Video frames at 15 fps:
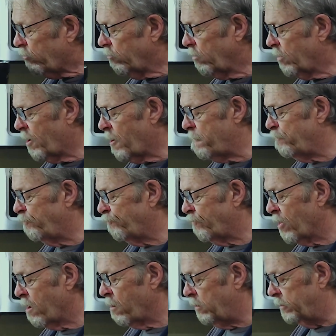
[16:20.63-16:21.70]
cocoa
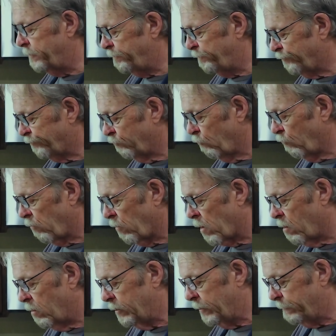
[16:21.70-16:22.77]
butter is a
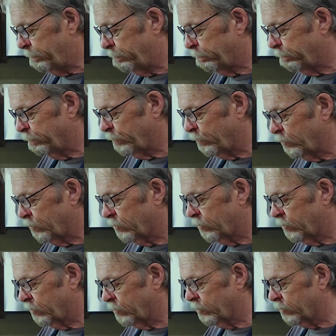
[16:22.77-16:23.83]
great
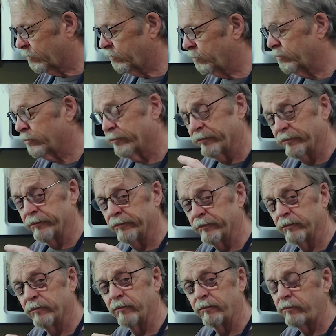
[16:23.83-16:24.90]
alternative fat for you
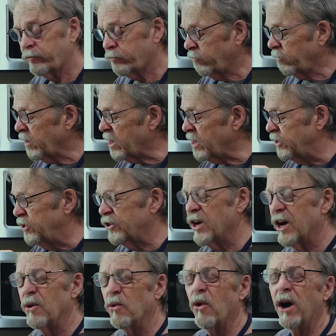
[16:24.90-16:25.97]
guys. Just
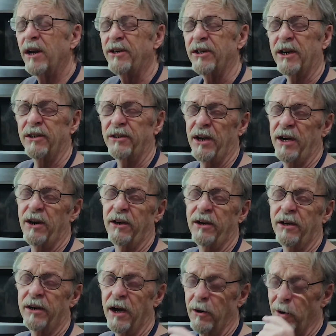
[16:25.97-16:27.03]
gotta watch it because they
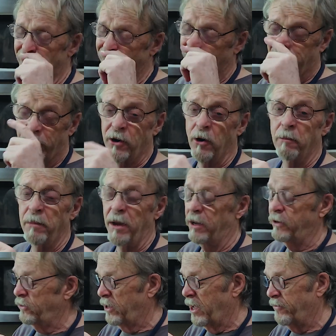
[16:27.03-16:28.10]
don't, you gotta watch it. If they don't
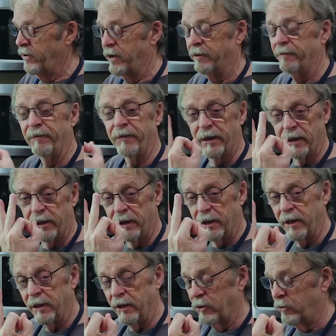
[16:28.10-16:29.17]
melt, you'll have a
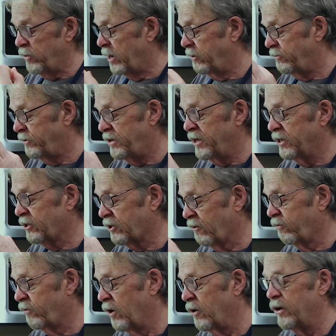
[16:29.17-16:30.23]
little round disc.
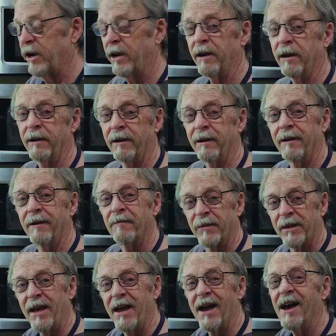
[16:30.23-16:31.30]
Little oh, was there one
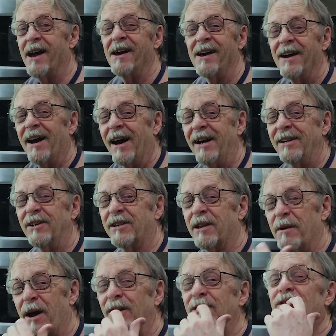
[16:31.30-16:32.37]
under the yeah, foam? I, I
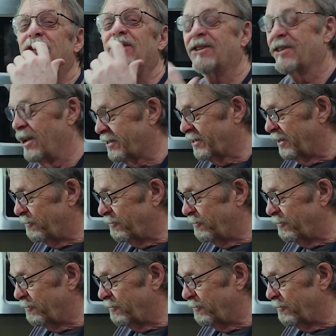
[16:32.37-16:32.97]
didn't see it. Sucked